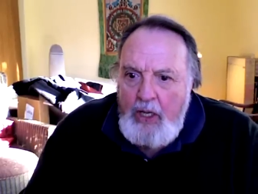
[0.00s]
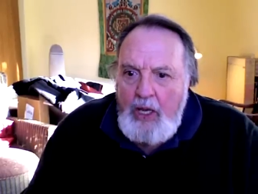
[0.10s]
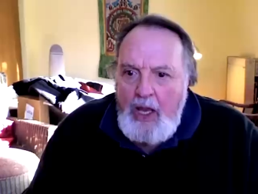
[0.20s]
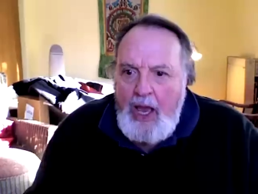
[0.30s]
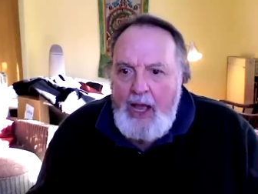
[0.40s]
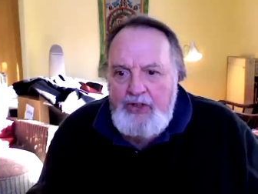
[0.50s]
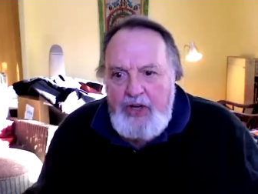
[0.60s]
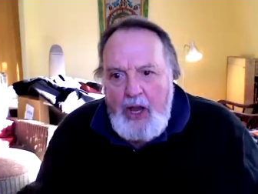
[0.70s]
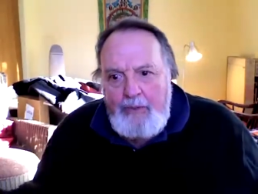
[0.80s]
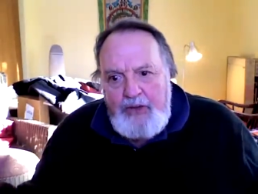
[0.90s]
has
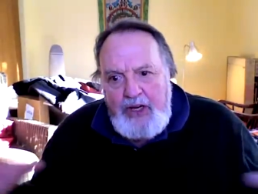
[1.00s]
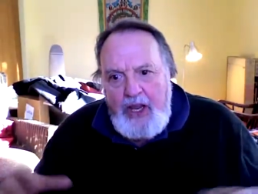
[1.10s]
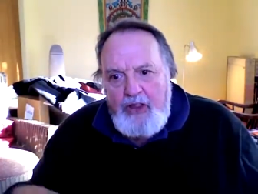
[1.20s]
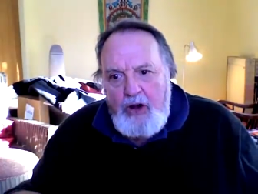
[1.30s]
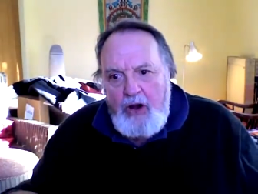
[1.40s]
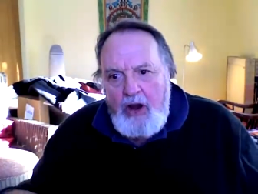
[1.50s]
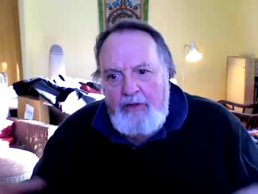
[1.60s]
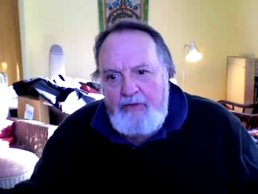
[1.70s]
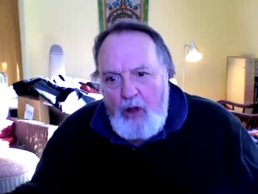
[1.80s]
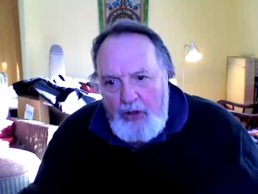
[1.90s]
come together and
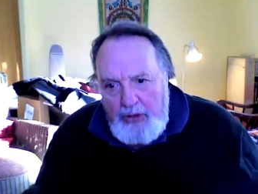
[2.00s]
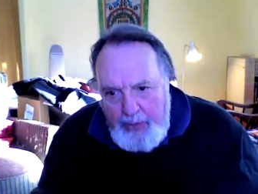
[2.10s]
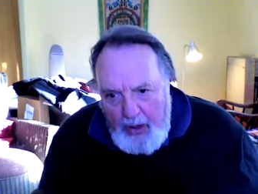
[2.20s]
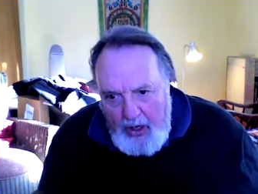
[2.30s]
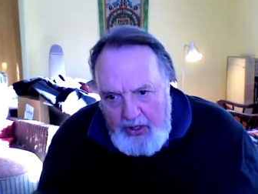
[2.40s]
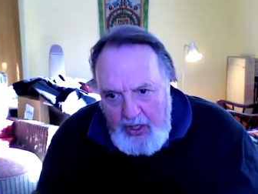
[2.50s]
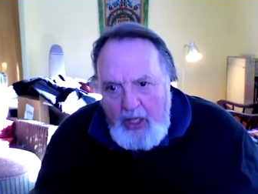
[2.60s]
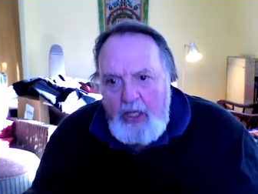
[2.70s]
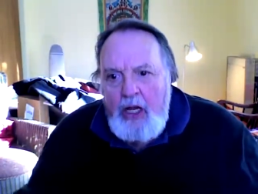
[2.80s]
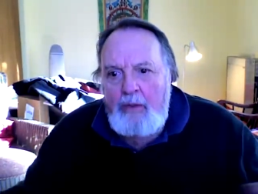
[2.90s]
fallen apart,
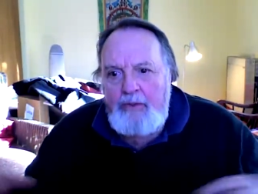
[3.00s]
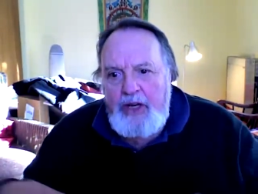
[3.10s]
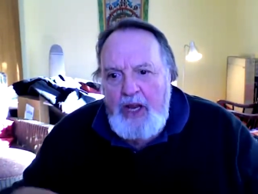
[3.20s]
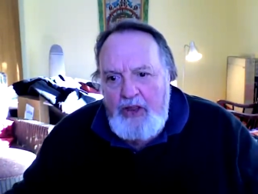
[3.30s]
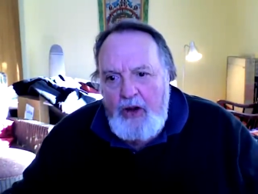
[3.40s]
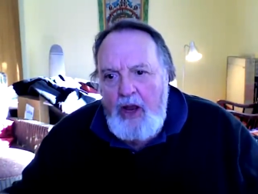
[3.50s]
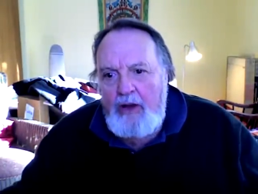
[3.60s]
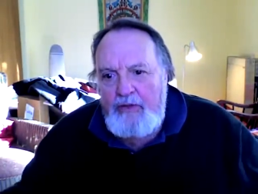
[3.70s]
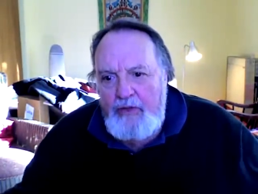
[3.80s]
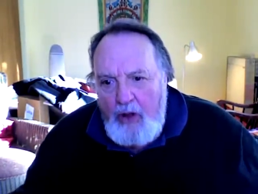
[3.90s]
come together
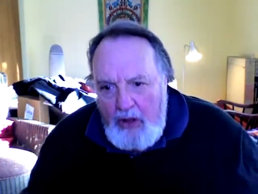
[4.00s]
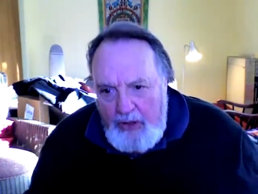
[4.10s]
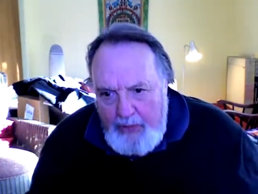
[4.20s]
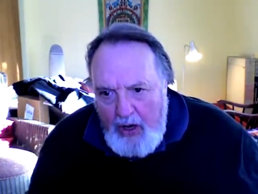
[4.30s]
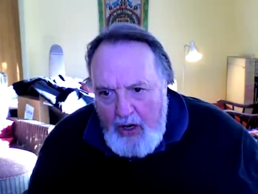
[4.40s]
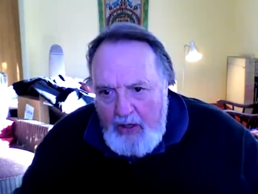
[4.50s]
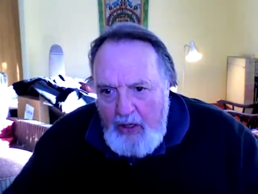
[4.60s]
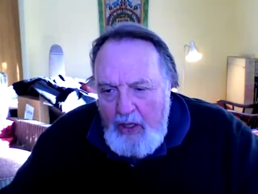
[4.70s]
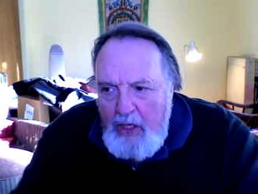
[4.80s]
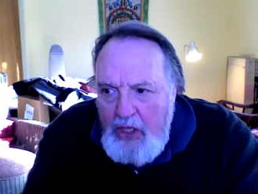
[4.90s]
and fallen apart.
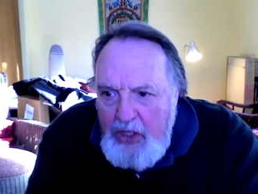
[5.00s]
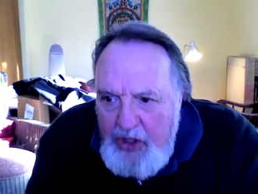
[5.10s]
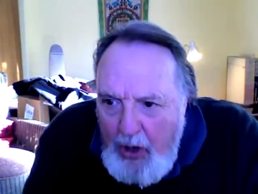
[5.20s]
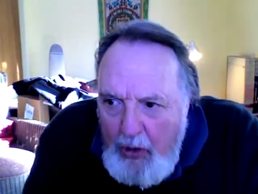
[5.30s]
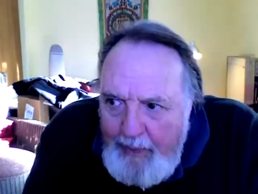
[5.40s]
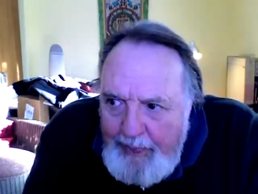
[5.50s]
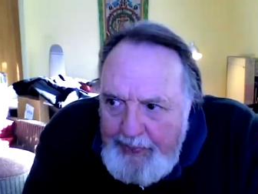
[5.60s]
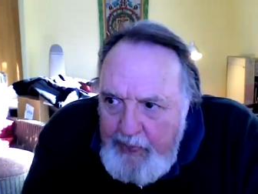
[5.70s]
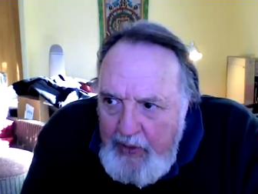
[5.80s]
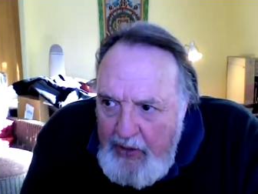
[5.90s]
So
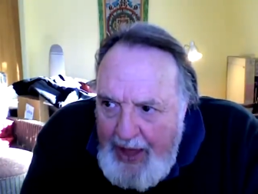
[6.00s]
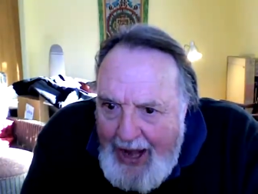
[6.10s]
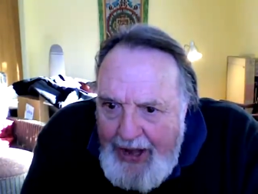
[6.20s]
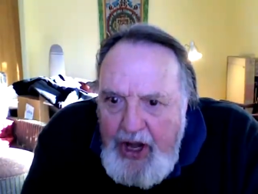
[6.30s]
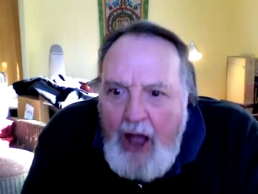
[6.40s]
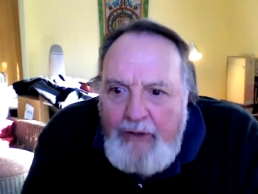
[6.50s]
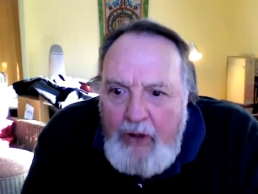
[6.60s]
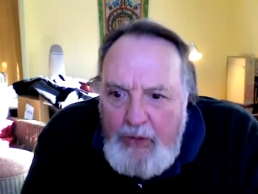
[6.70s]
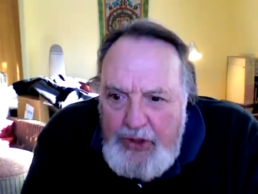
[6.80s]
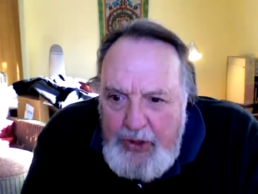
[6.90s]
that
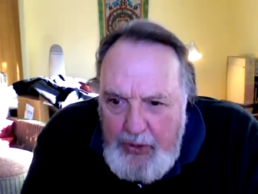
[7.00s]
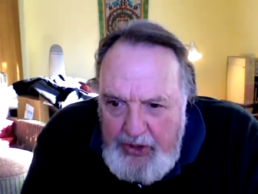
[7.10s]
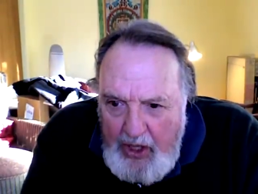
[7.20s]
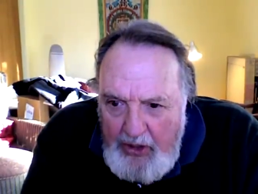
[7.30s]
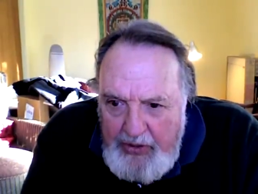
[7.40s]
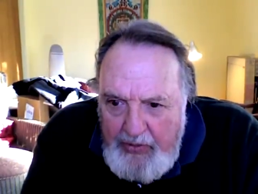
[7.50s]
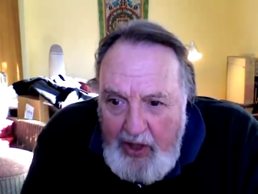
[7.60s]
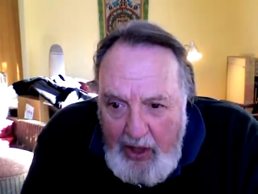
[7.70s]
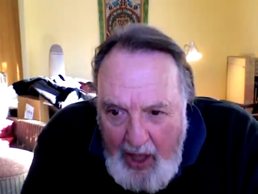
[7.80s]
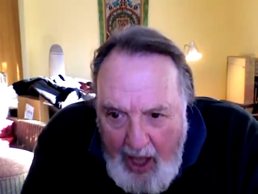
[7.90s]
novel was a result of a
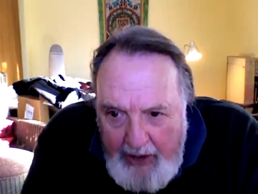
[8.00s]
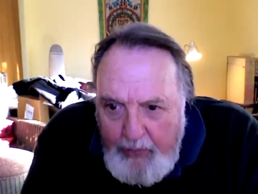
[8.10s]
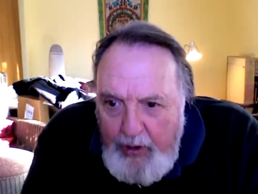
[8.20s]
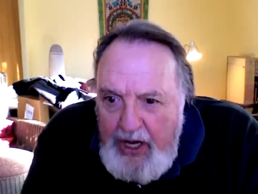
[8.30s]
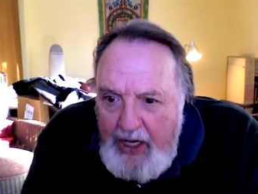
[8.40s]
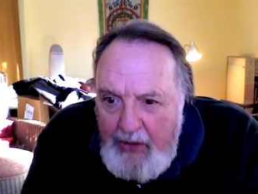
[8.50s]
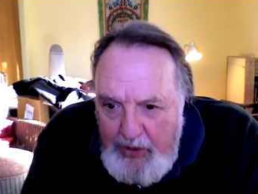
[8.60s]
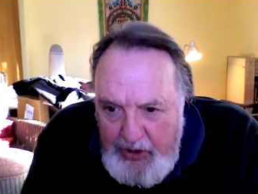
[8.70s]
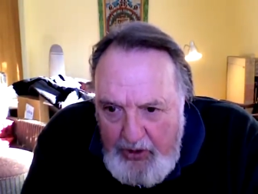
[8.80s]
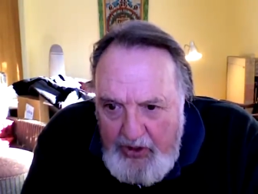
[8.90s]
lot of reading and
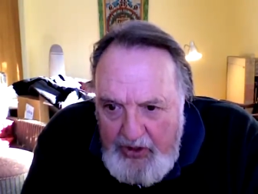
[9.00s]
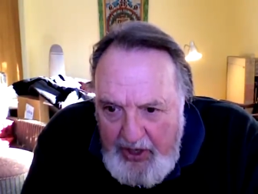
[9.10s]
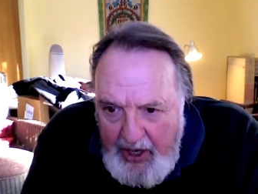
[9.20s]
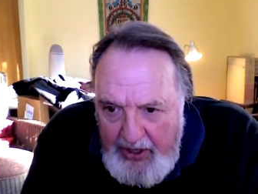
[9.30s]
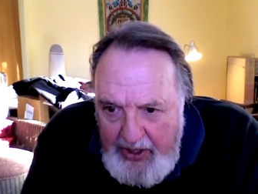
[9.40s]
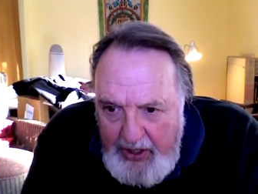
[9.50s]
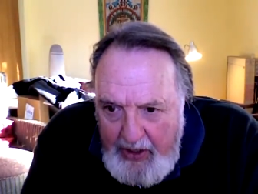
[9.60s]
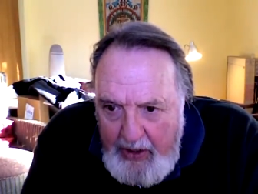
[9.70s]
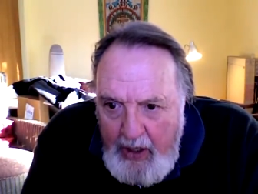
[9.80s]
research that I did